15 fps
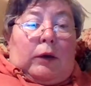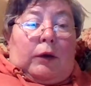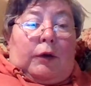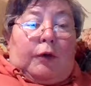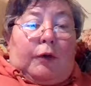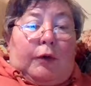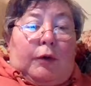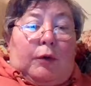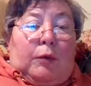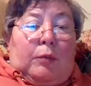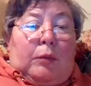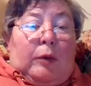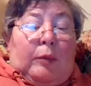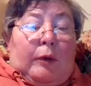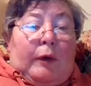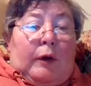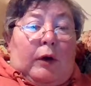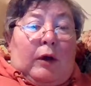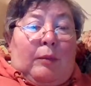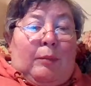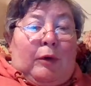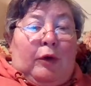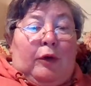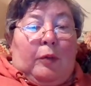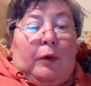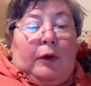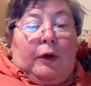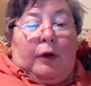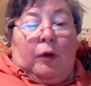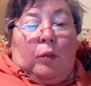So my brother and I both
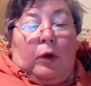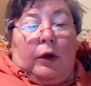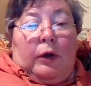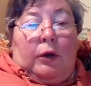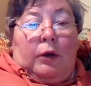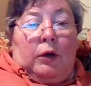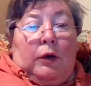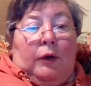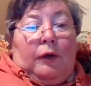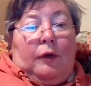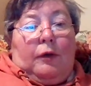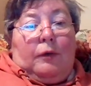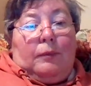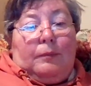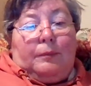wonder why on earth